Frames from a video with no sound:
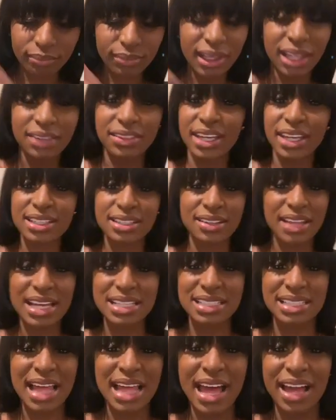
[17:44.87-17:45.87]

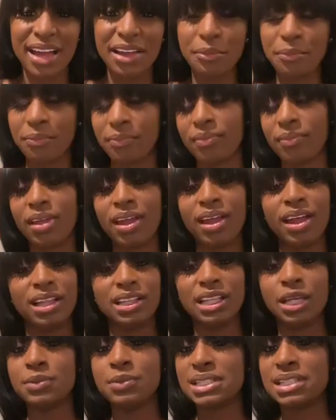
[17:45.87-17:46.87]
That's that.
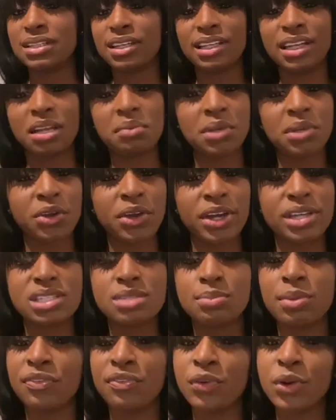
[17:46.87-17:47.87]
They was looking at me crazy
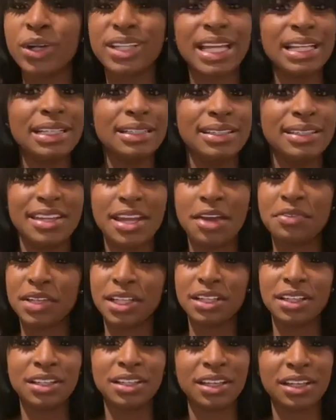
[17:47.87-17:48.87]
before. They
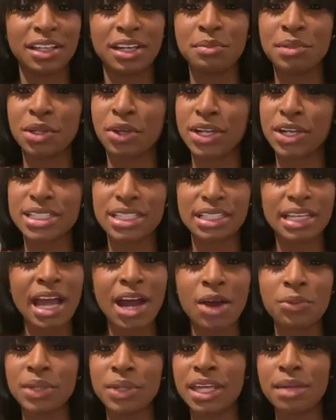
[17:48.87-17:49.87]
definitely looking at me crazy
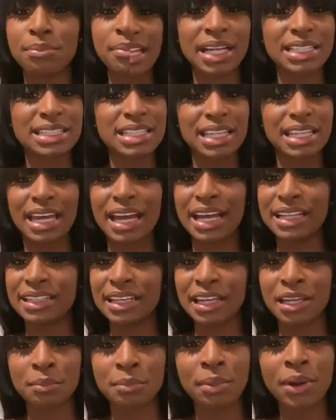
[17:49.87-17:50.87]
now. We get back to the
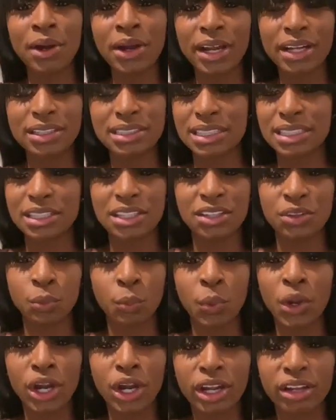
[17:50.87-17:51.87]
goddamn part, the
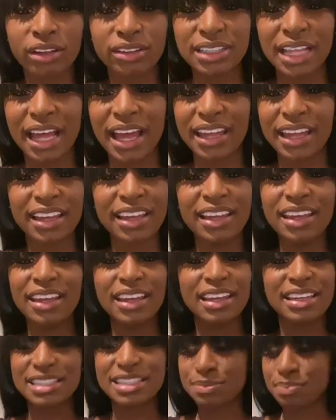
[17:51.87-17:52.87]
work. Like,
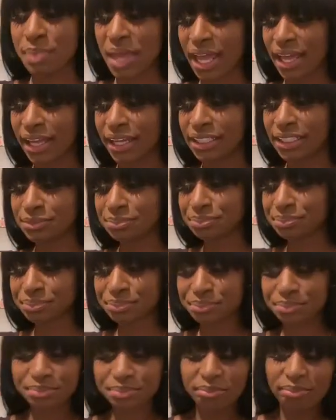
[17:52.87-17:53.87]
it's bad.
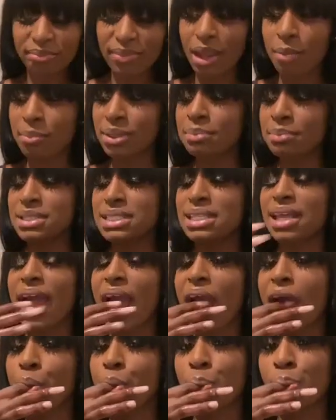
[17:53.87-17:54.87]
But I'm just
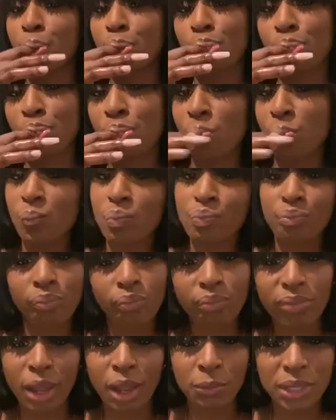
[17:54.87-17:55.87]
like,
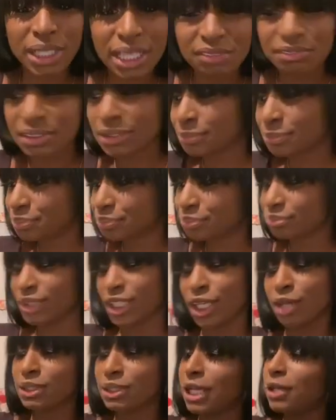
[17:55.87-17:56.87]
whatever.
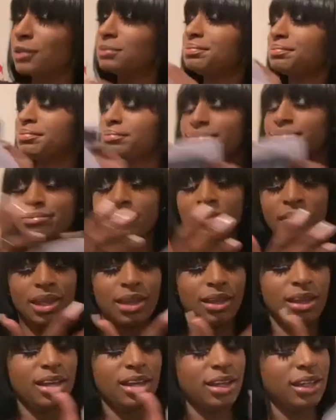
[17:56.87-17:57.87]
YOLO.
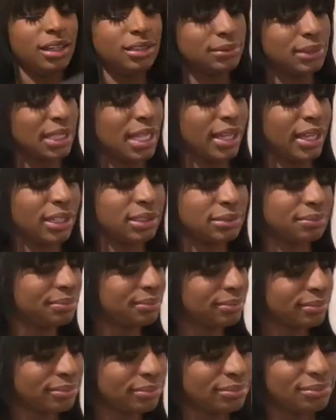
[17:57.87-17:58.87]
Like,
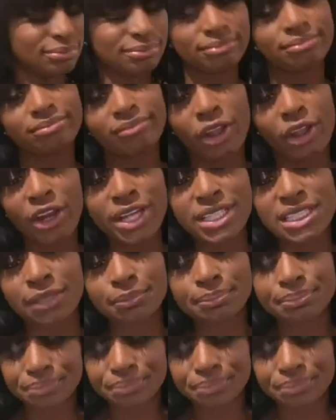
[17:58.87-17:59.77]
crazy.